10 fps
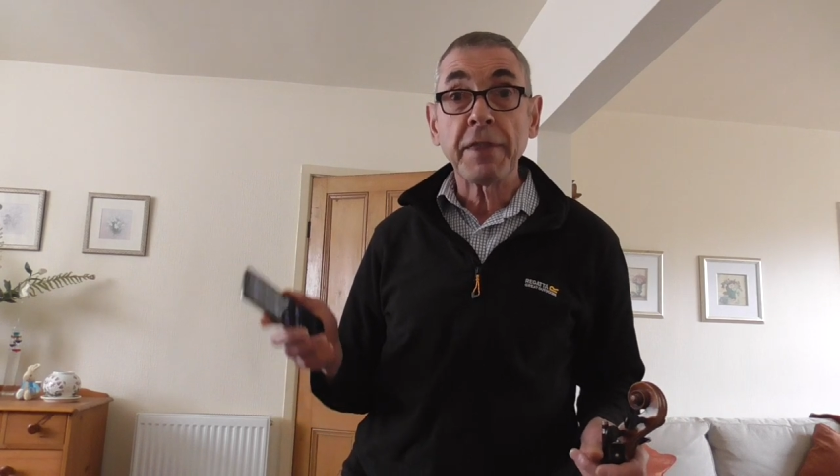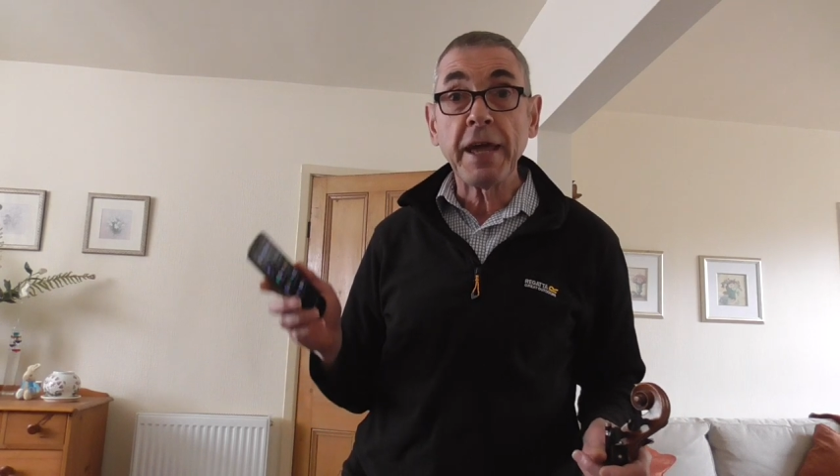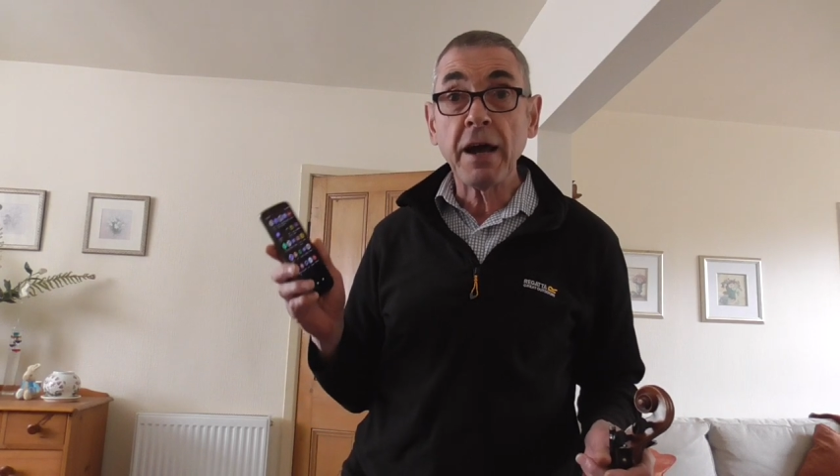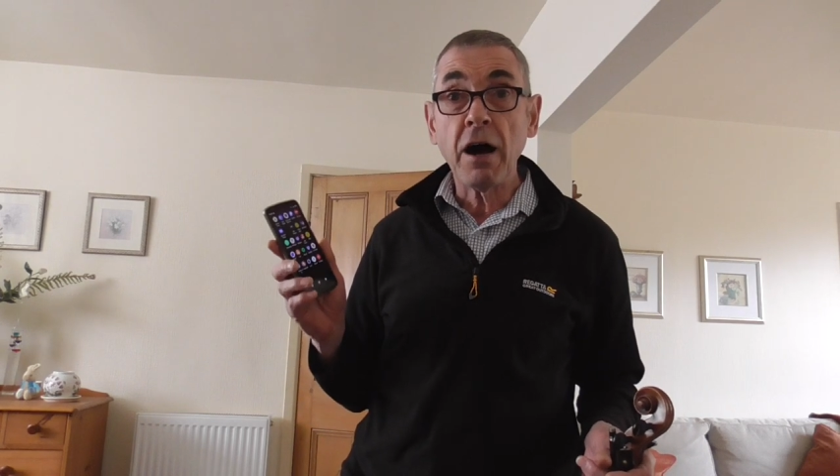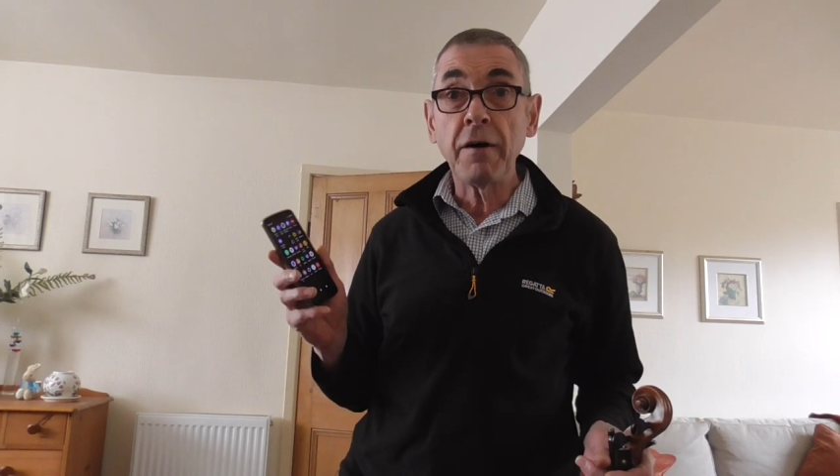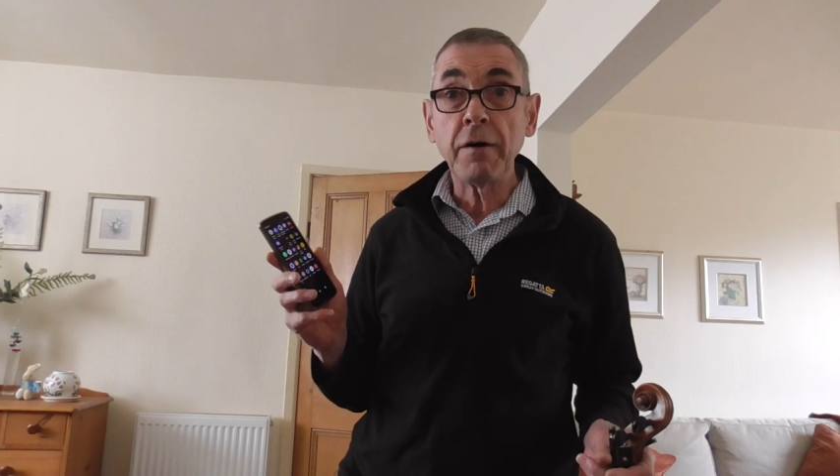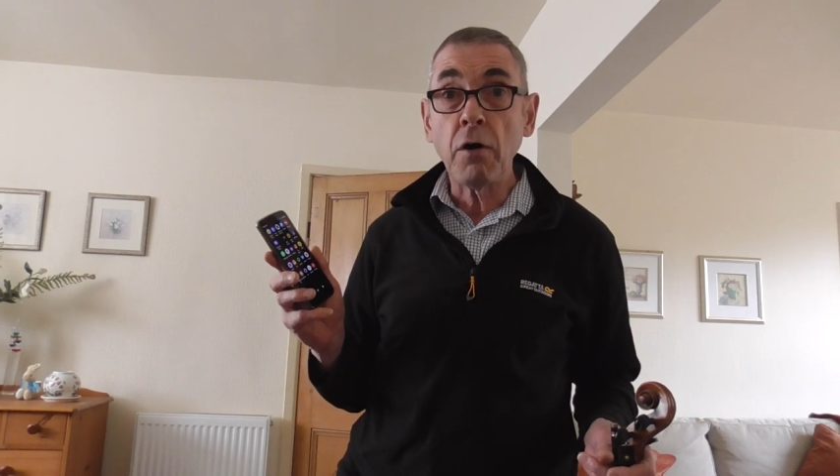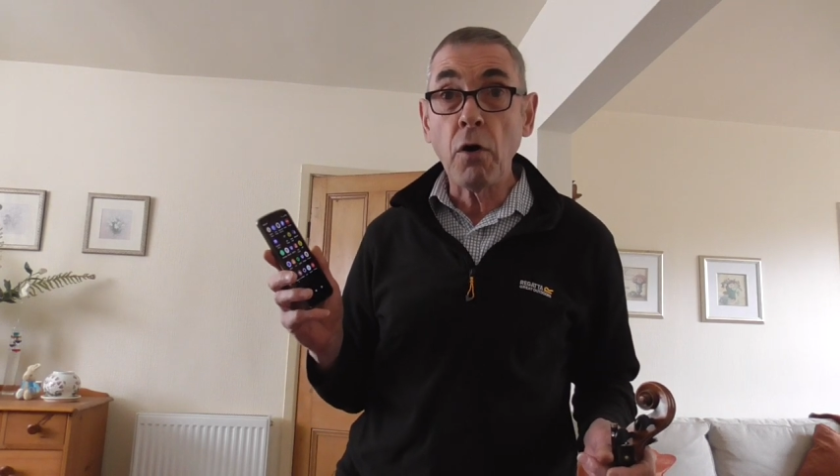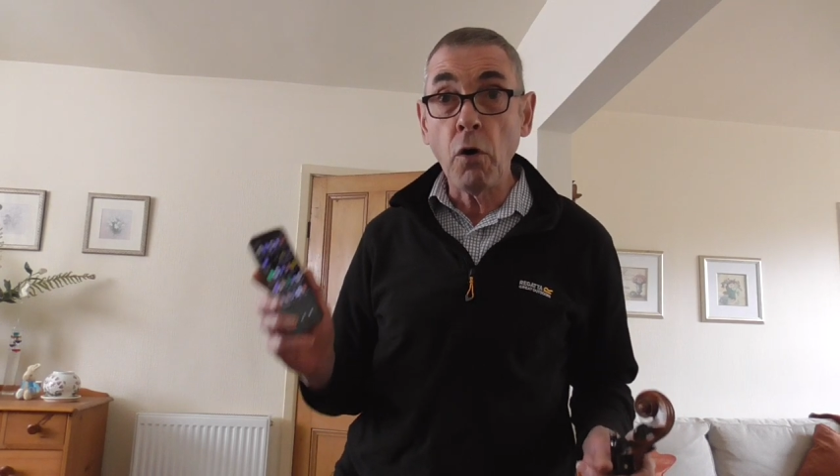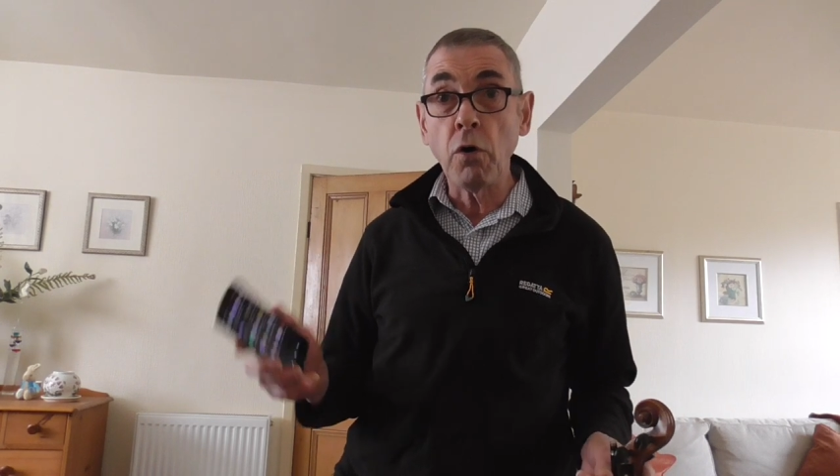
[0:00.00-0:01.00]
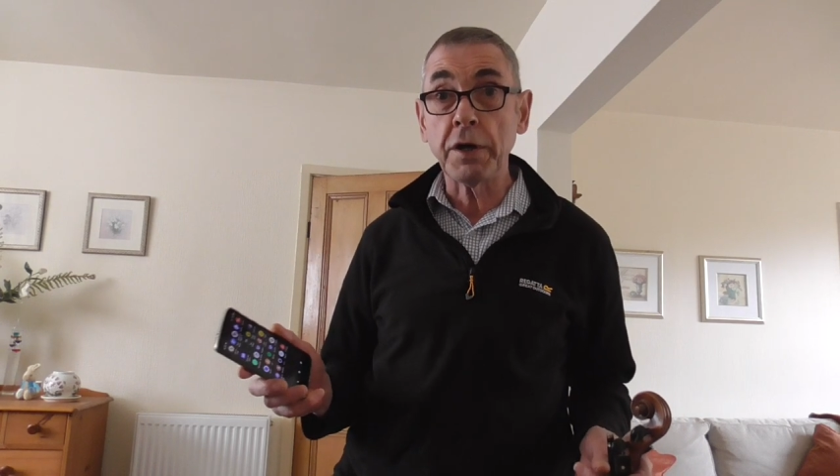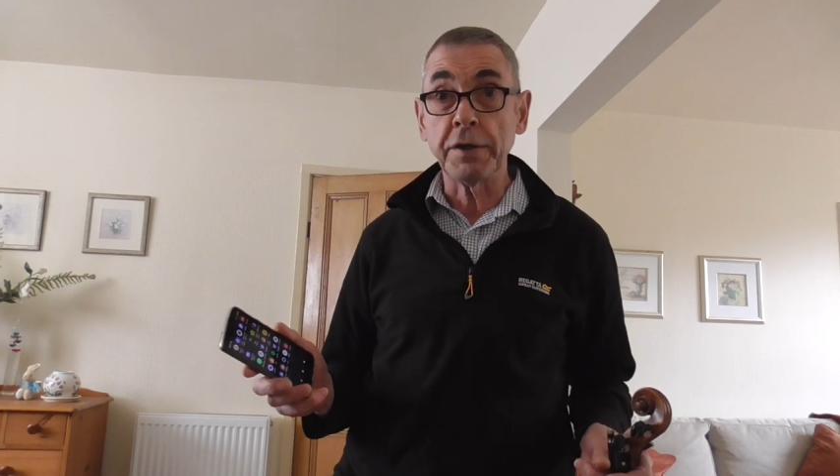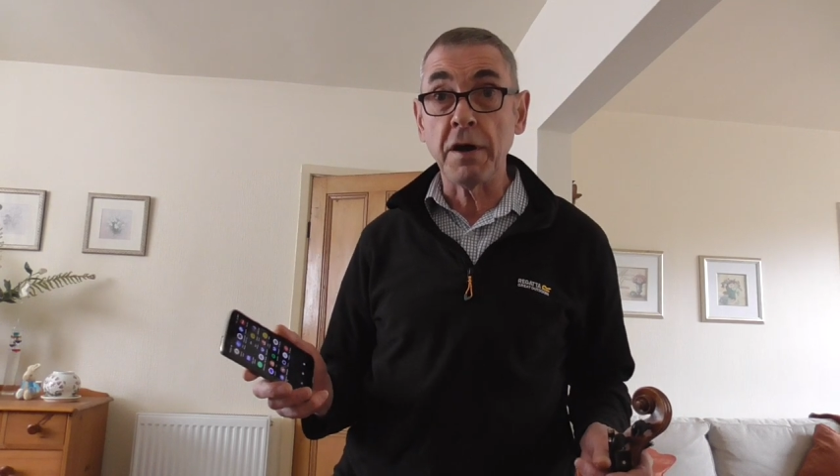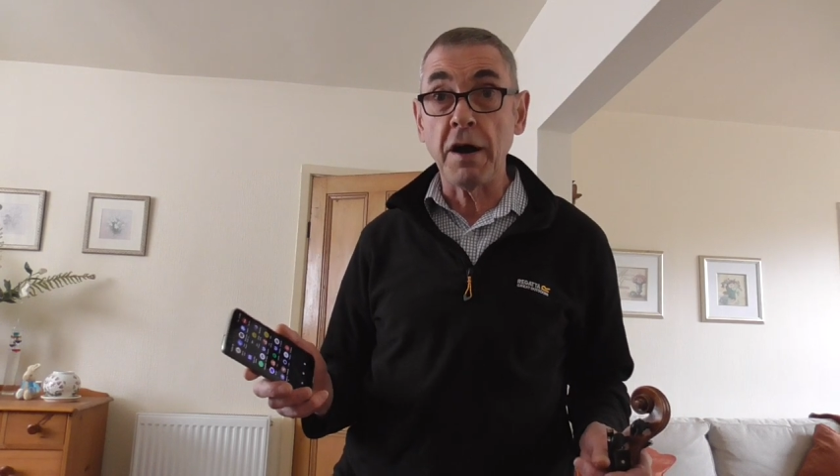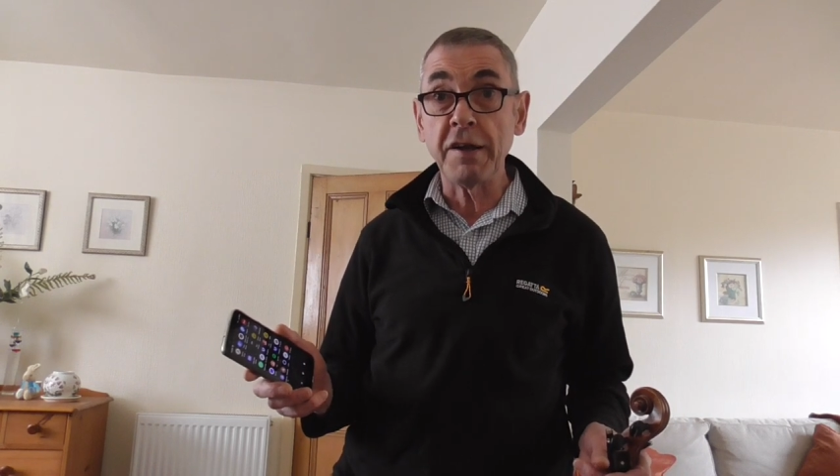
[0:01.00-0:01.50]
They are
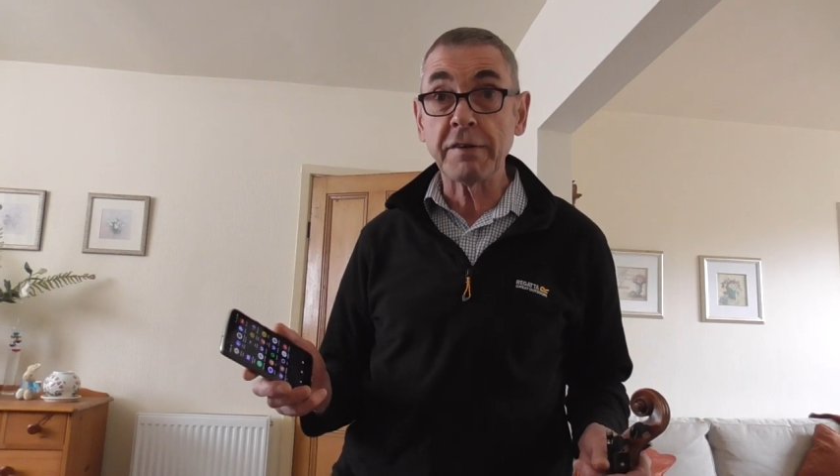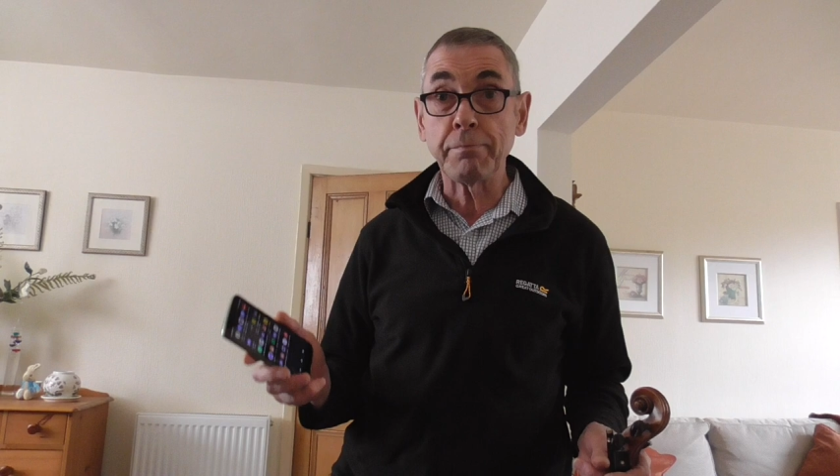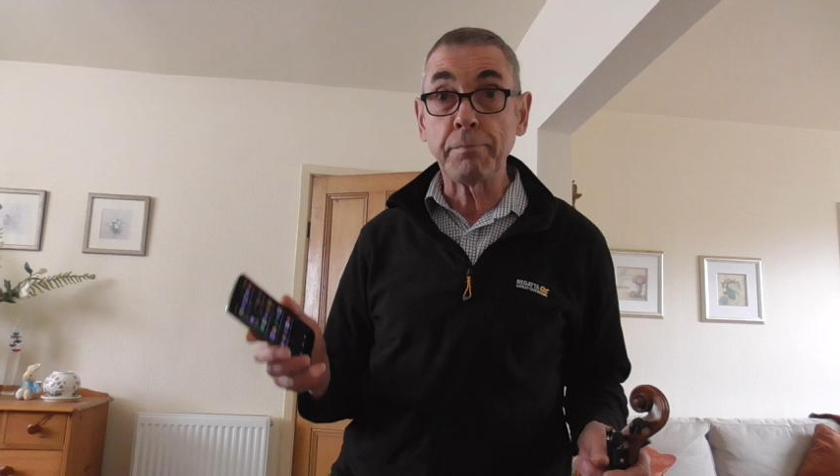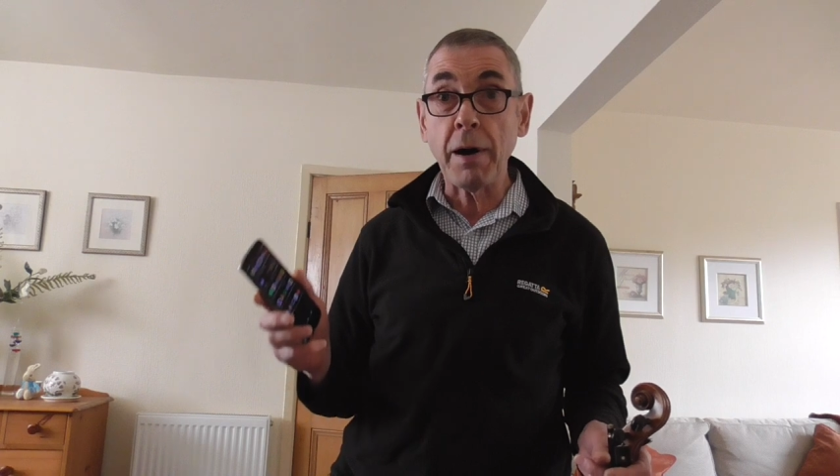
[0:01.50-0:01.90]
organised